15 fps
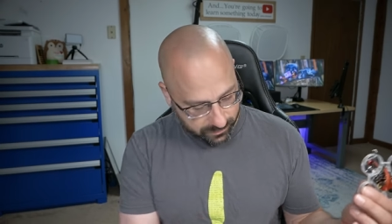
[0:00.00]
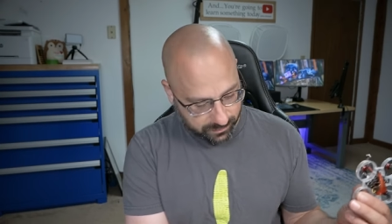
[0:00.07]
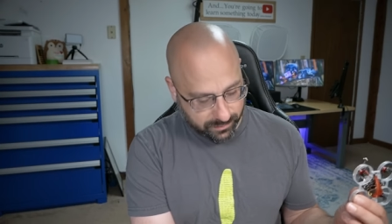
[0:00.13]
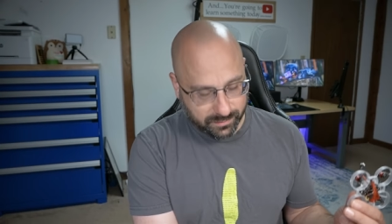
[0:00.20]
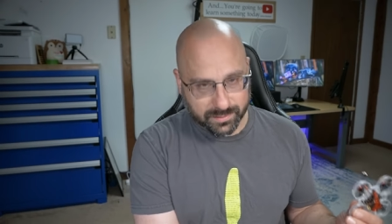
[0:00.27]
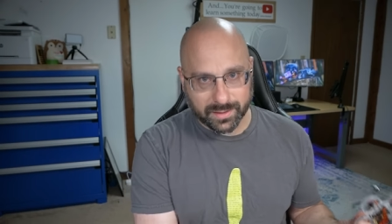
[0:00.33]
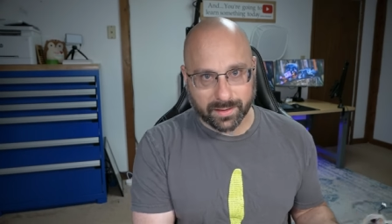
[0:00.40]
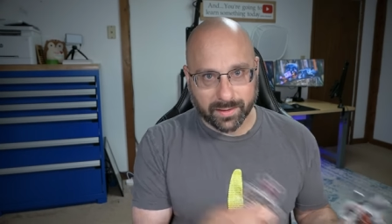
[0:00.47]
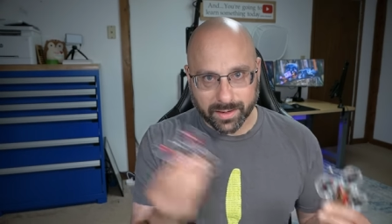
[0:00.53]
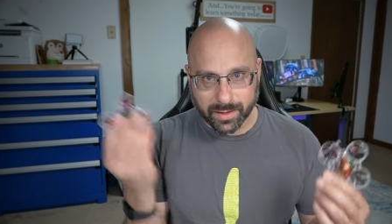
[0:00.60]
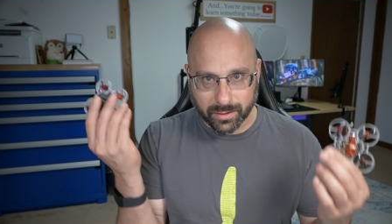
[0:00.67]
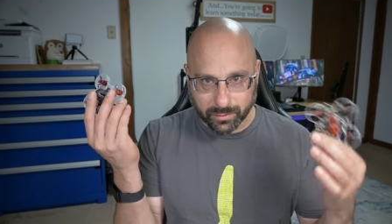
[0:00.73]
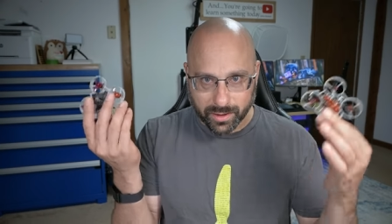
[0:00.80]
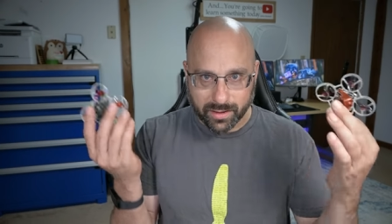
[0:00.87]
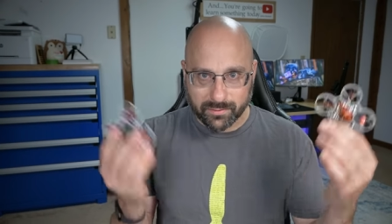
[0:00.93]
It's not like I
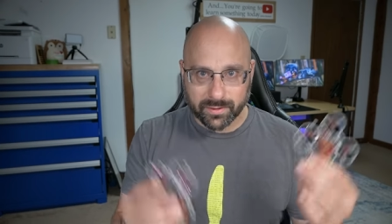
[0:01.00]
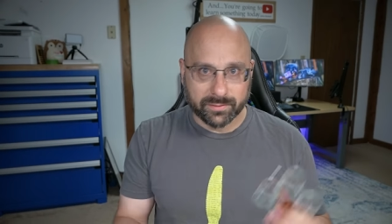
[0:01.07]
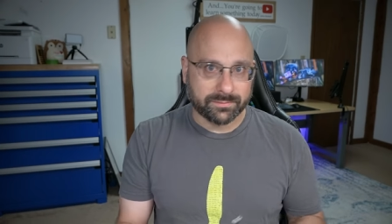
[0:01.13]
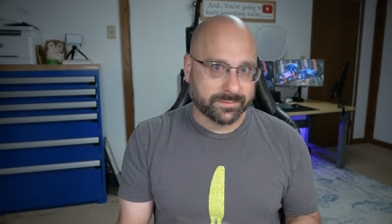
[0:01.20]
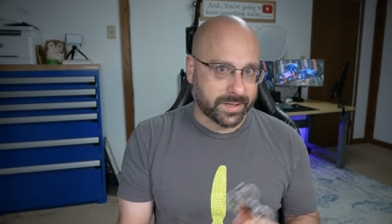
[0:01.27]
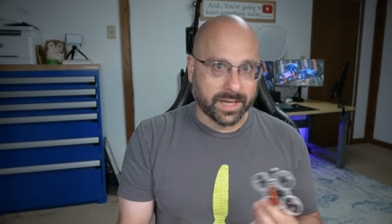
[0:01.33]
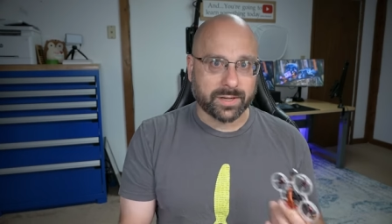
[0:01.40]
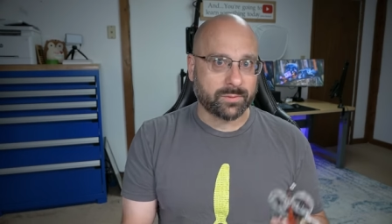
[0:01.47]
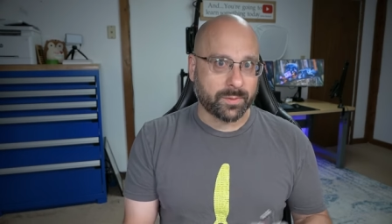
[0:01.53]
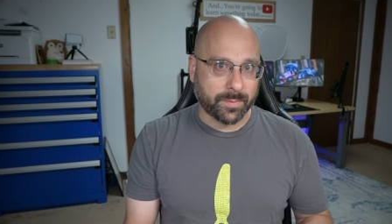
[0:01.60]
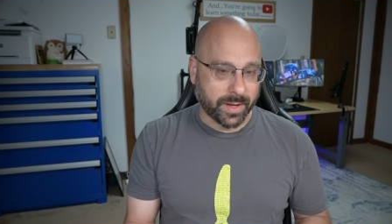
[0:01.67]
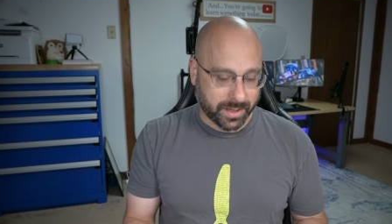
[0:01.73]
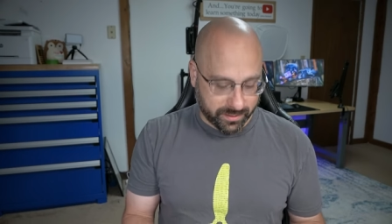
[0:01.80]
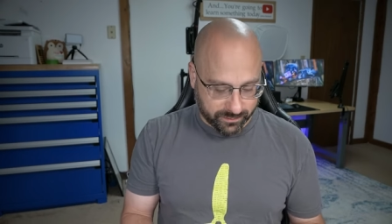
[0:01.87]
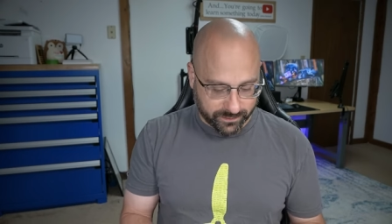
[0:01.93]
don't have a tiny whoop
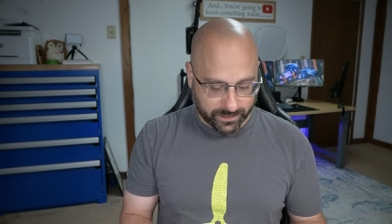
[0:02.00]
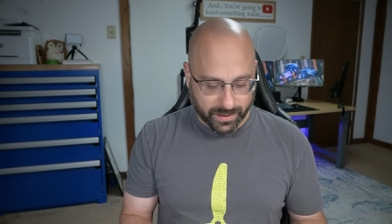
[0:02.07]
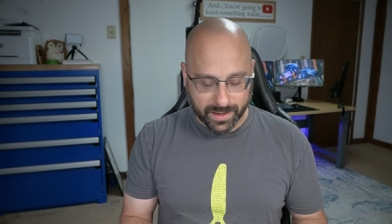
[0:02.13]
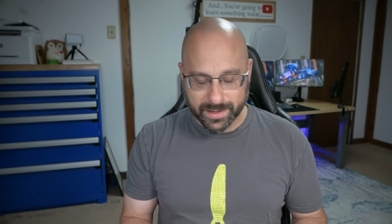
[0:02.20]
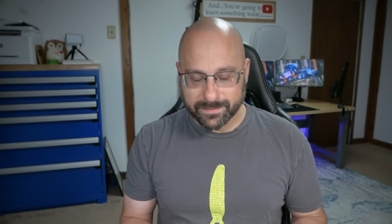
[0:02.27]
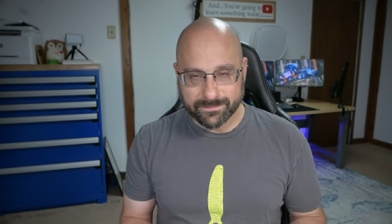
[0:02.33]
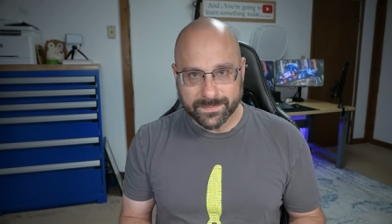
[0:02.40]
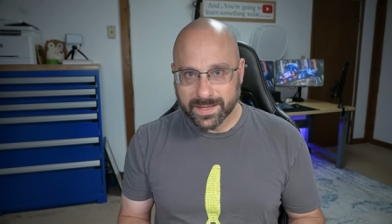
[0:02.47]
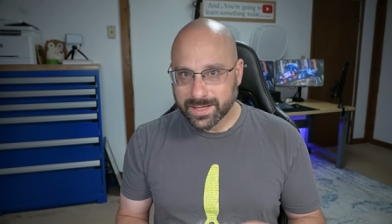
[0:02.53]
I can fly.